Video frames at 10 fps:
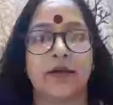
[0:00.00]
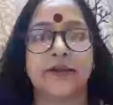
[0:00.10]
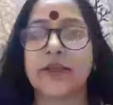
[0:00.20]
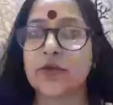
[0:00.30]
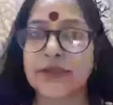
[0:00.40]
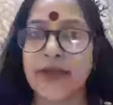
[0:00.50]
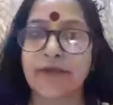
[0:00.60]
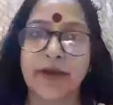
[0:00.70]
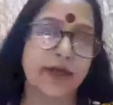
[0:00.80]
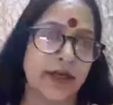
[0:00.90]
techno
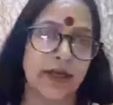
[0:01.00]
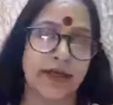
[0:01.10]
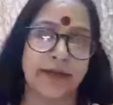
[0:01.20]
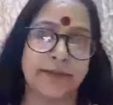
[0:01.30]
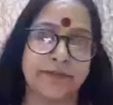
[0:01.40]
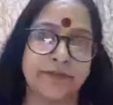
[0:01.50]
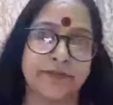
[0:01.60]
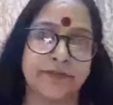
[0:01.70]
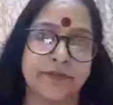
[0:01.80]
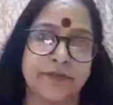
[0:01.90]
savvy, I
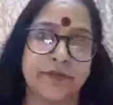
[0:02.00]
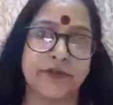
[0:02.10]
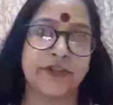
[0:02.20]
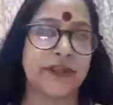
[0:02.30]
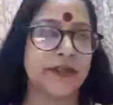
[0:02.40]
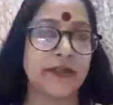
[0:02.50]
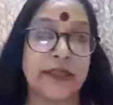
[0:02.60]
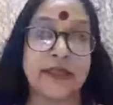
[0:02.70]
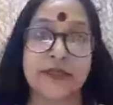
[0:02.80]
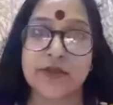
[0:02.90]
am
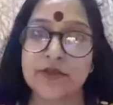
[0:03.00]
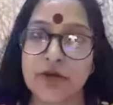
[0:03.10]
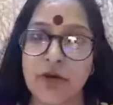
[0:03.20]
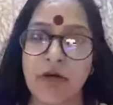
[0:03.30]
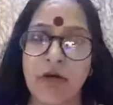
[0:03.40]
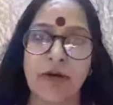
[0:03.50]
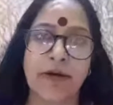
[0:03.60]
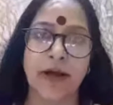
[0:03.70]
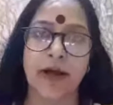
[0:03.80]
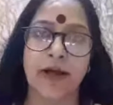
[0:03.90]
technically
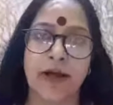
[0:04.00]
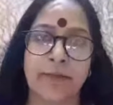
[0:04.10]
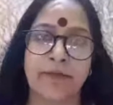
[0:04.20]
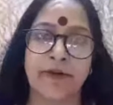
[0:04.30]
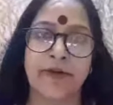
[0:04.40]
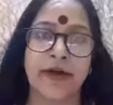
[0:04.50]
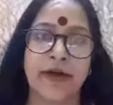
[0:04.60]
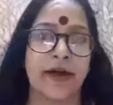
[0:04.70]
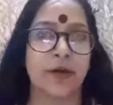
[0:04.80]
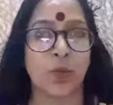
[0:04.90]
strong, I am very
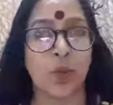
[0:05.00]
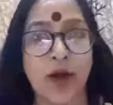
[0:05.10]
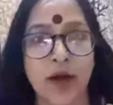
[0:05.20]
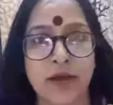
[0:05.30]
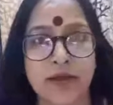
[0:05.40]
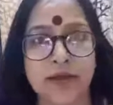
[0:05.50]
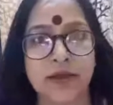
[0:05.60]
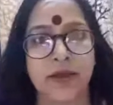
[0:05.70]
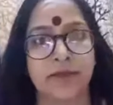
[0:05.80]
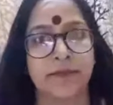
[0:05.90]

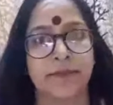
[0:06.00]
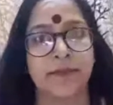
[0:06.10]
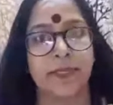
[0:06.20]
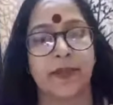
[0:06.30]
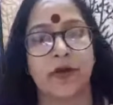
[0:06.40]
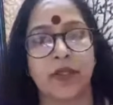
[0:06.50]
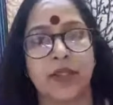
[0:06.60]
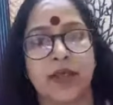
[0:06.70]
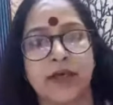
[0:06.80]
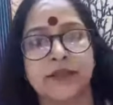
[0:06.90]
advanced, on
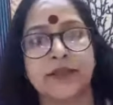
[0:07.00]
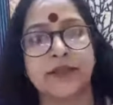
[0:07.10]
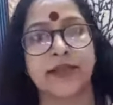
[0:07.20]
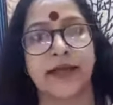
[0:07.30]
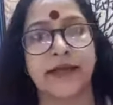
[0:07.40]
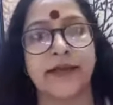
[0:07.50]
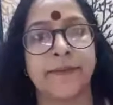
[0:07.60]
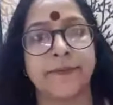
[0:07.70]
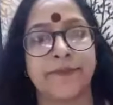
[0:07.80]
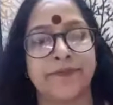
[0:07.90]
the other side,
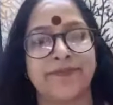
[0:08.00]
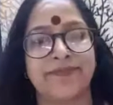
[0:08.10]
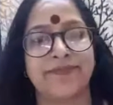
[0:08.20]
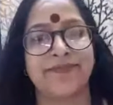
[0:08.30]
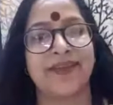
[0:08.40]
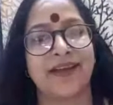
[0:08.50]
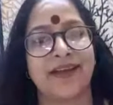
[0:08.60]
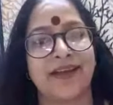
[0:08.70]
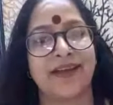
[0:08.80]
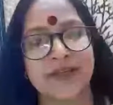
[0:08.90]

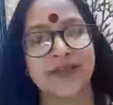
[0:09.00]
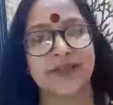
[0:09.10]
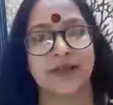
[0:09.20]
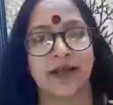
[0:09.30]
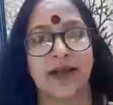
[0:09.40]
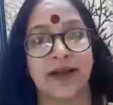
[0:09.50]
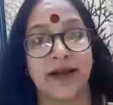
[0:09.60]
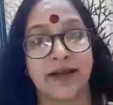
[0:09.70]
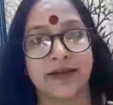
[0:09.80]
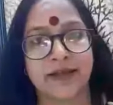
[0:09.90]
I must
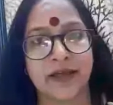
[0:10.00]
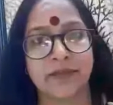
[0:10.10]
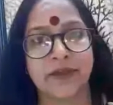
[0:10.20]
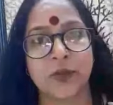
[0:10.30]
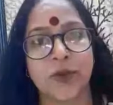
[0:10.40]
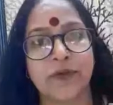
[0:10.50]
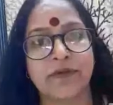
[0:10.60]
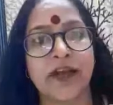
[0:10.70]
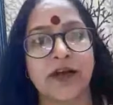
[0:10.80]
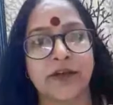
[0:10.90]
accept that when
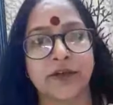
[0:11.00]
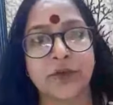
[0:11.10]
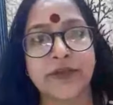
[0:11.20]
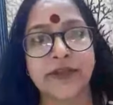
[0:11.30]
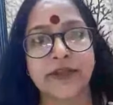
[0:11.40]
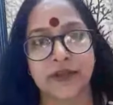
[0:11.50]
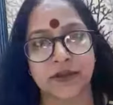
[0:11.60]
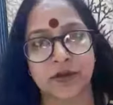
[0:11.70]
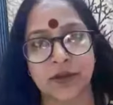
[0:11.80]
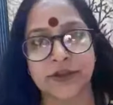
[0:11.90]
we are using
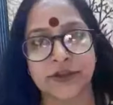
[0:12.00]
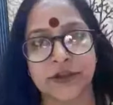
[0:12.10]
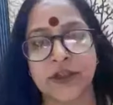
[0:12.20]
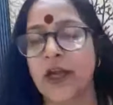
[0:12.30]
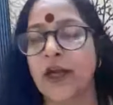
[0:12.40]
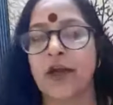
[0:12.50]
technology,